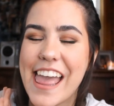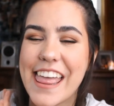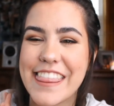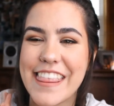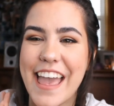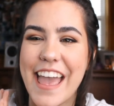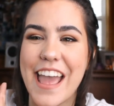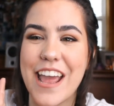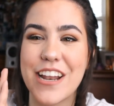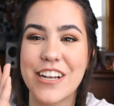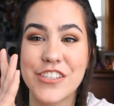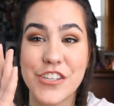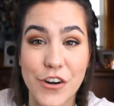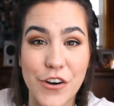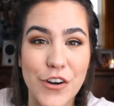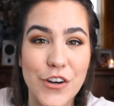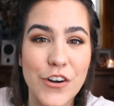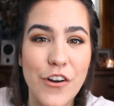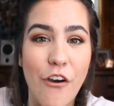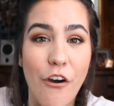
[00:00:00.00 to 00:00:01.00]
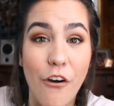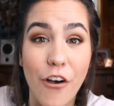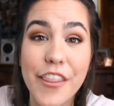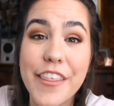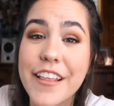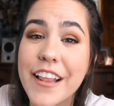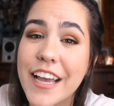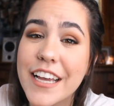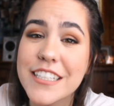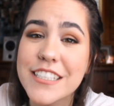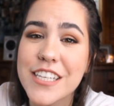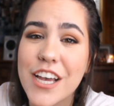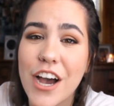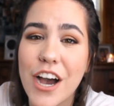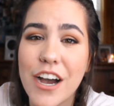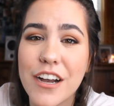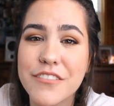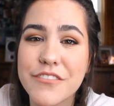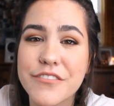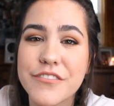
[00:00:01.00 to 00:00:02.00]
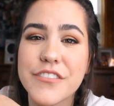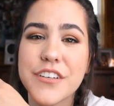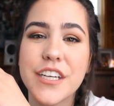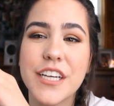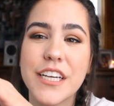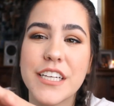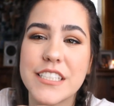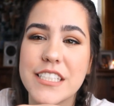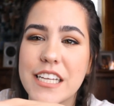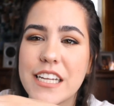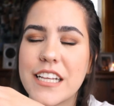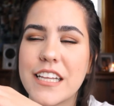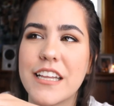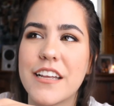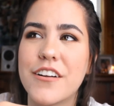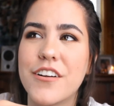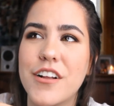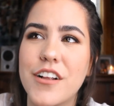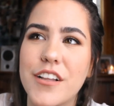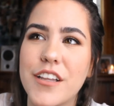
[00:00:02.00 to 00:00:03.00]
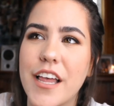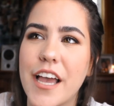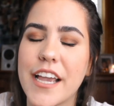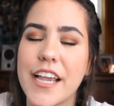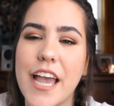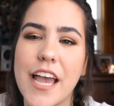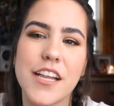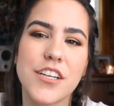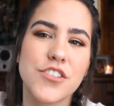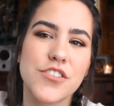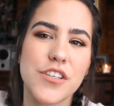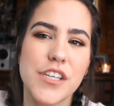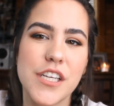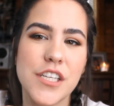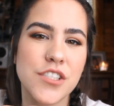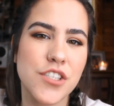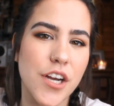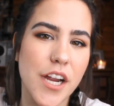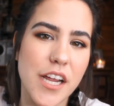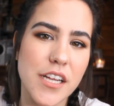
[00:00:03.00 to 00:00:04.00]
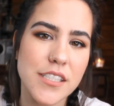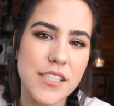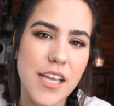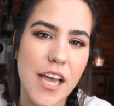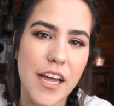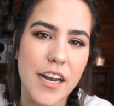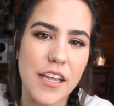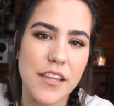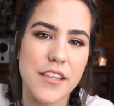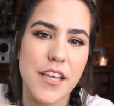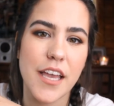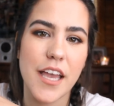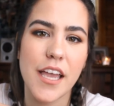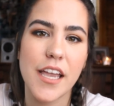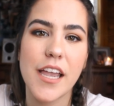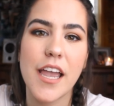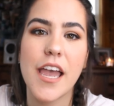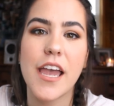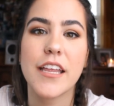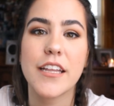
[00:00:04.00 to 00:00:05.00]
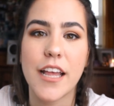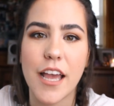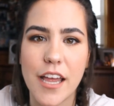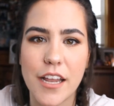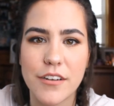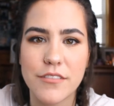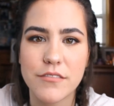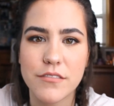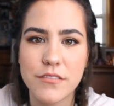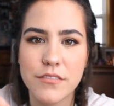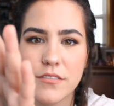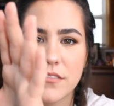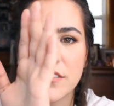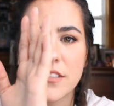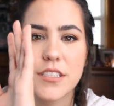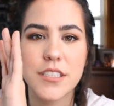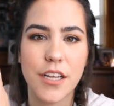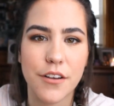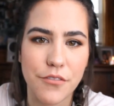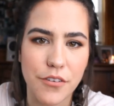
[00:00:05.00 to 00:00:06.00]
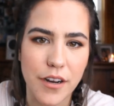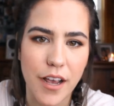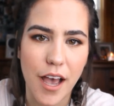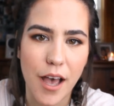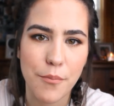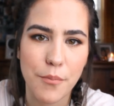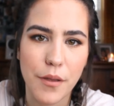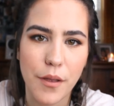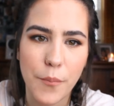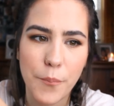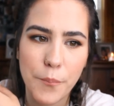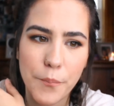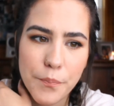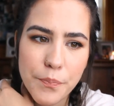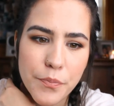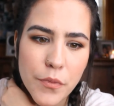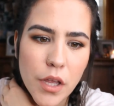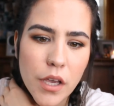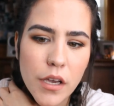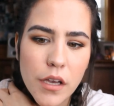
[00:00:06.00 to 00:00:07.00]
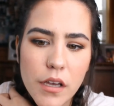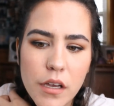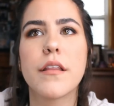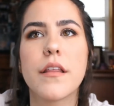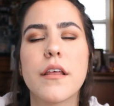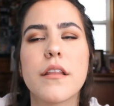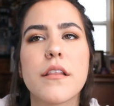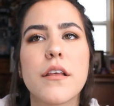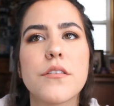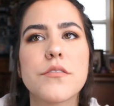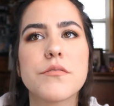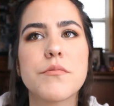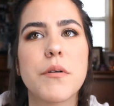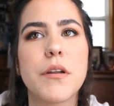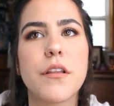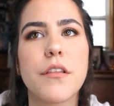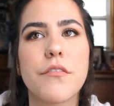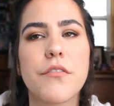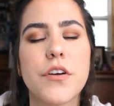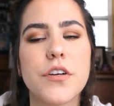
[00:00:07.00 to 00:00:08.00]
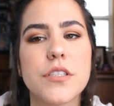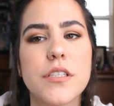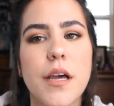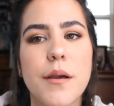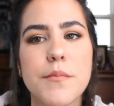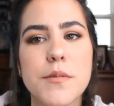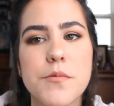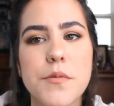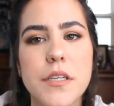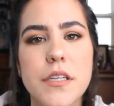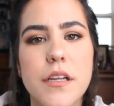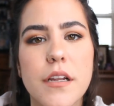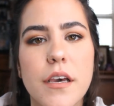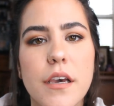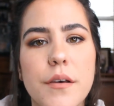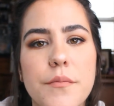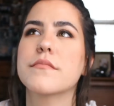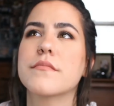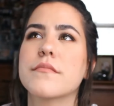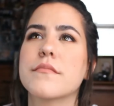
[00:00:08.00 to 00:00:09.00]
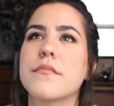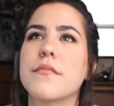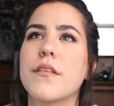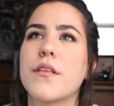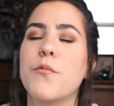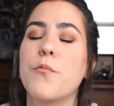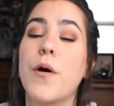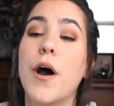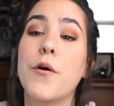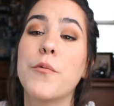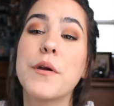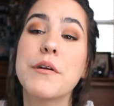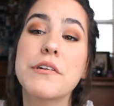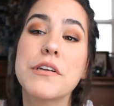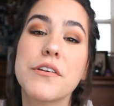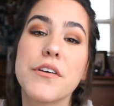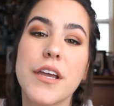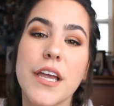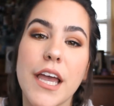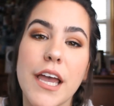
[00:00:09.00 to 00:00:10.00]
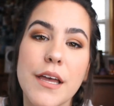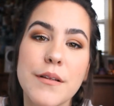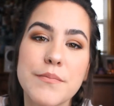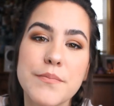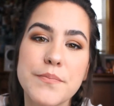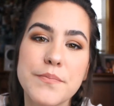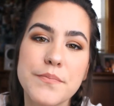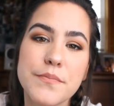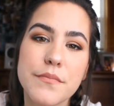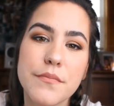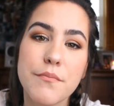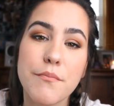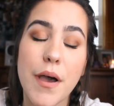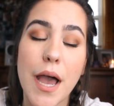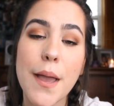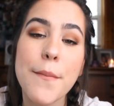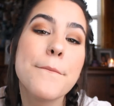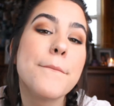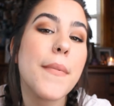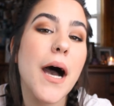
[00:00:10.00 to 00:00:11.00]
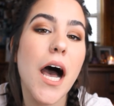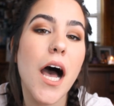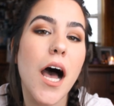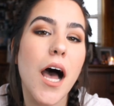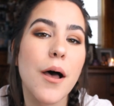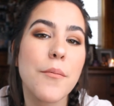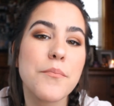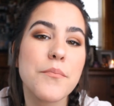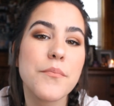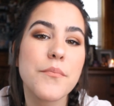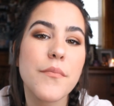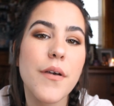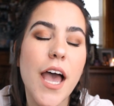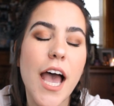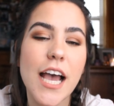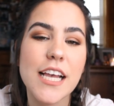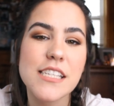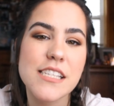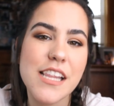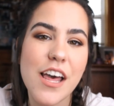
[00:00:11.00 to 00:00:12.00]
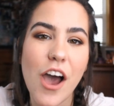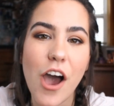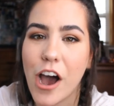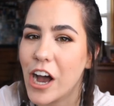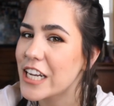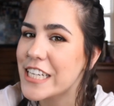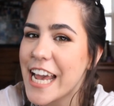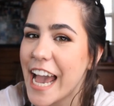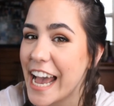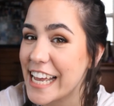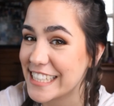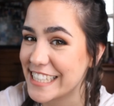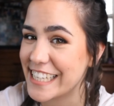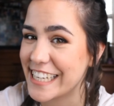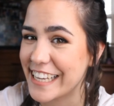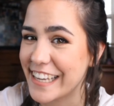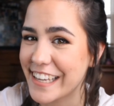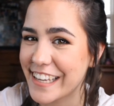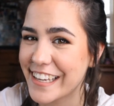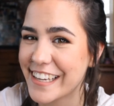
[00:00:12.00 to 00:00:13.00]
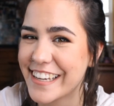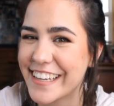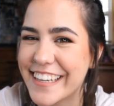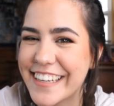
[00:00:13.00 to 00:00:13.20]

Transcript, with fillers: and then turned all the lights off, did a little like entry trance kind of thing, and then stuff would happen. I think that was one of the first times we did it. While we were doing it, my mom has the audacity